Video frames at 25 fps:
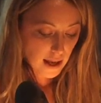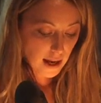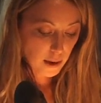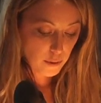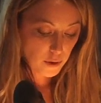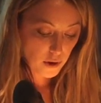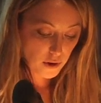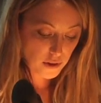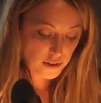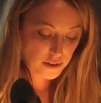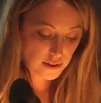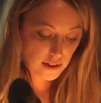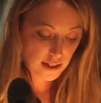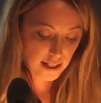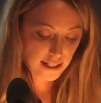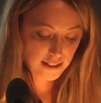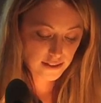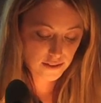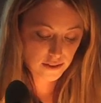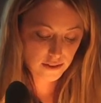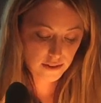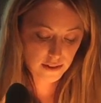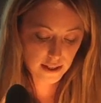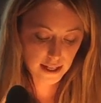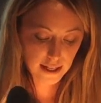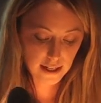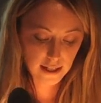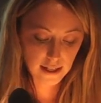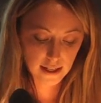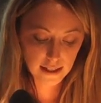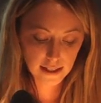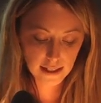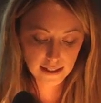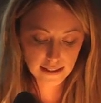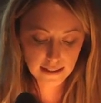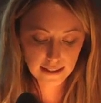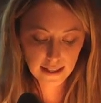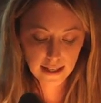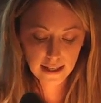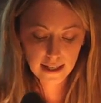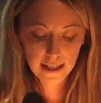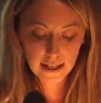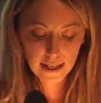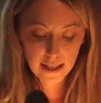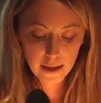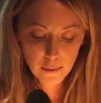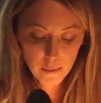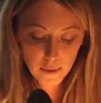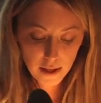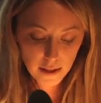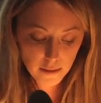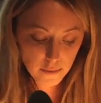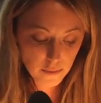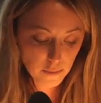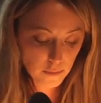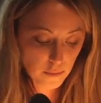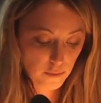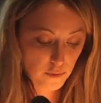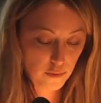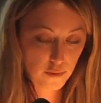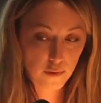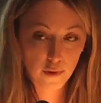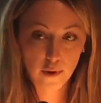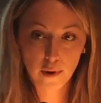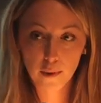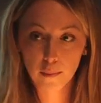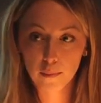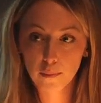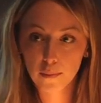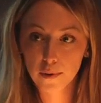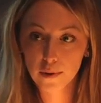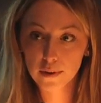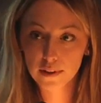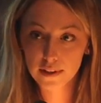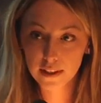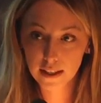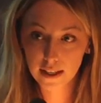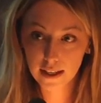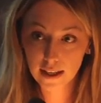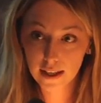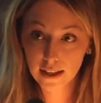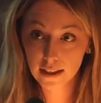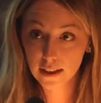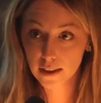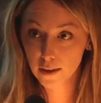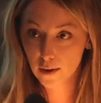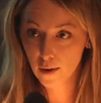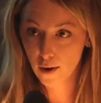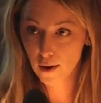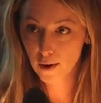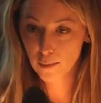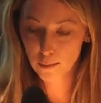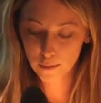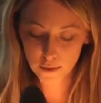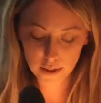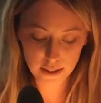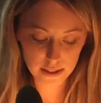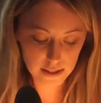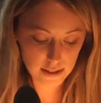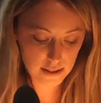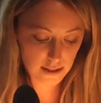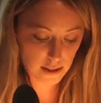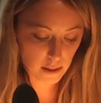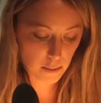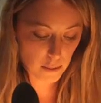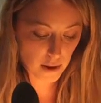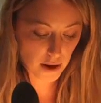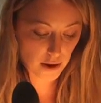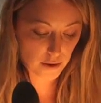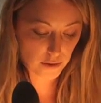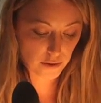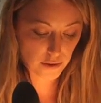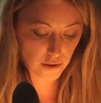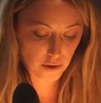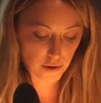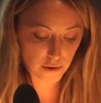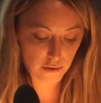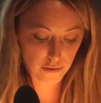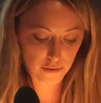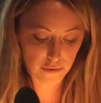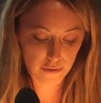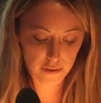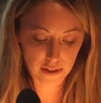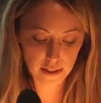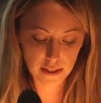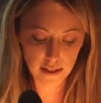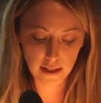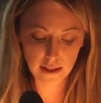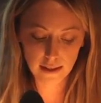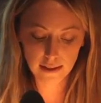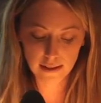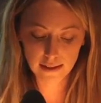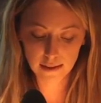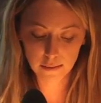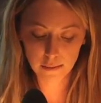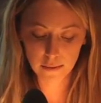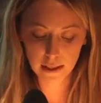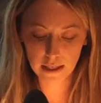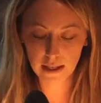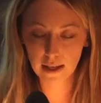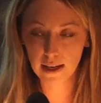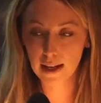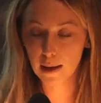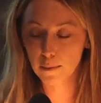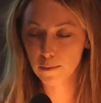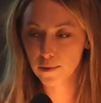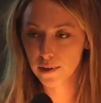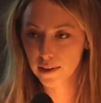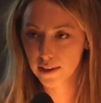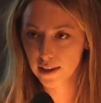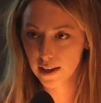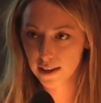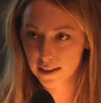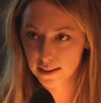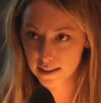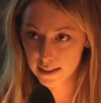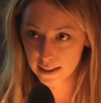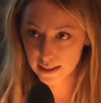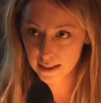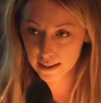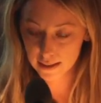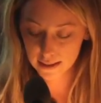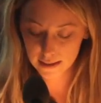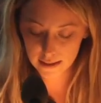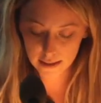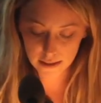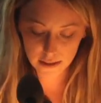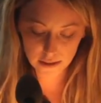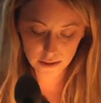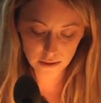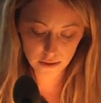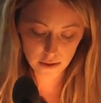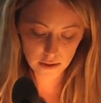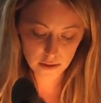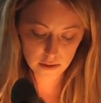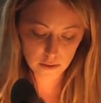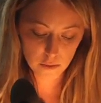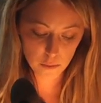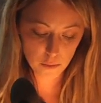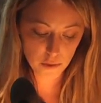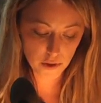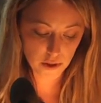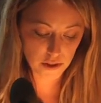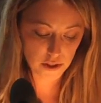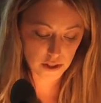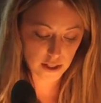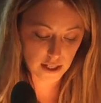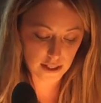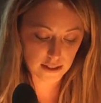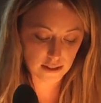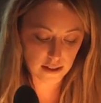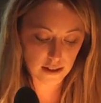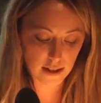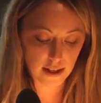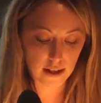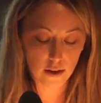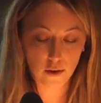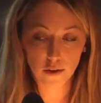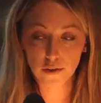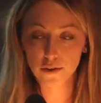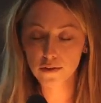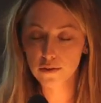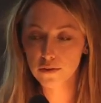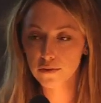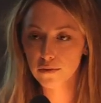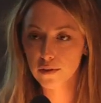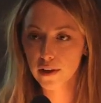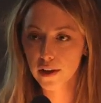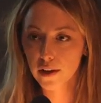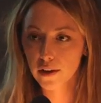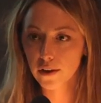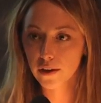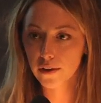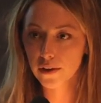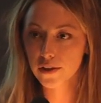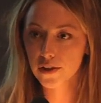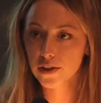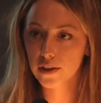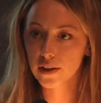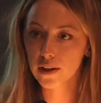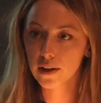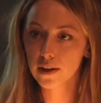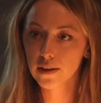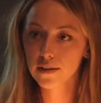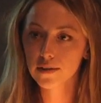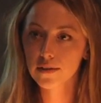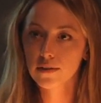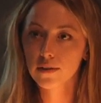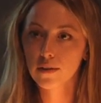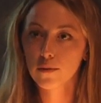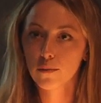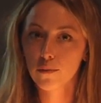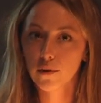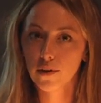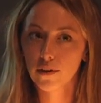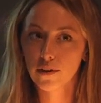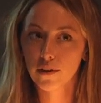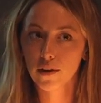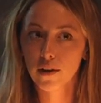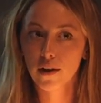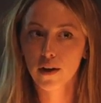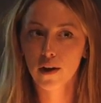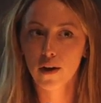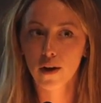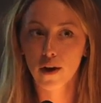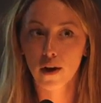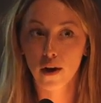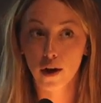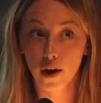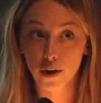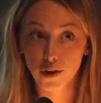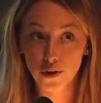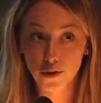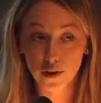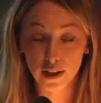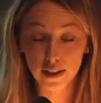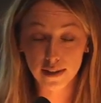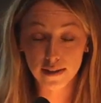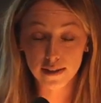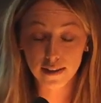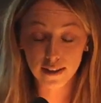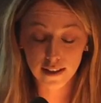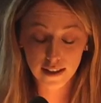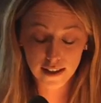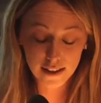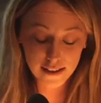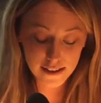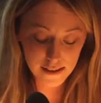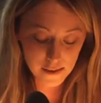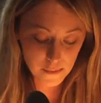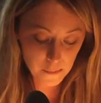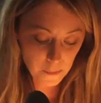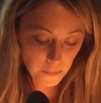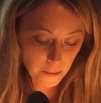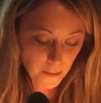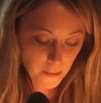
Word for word: I would also like to thank Annette Lehmann for putting an enormous amount of idealism and elaborate ideas into this project and also for encouraging us with her trust in us,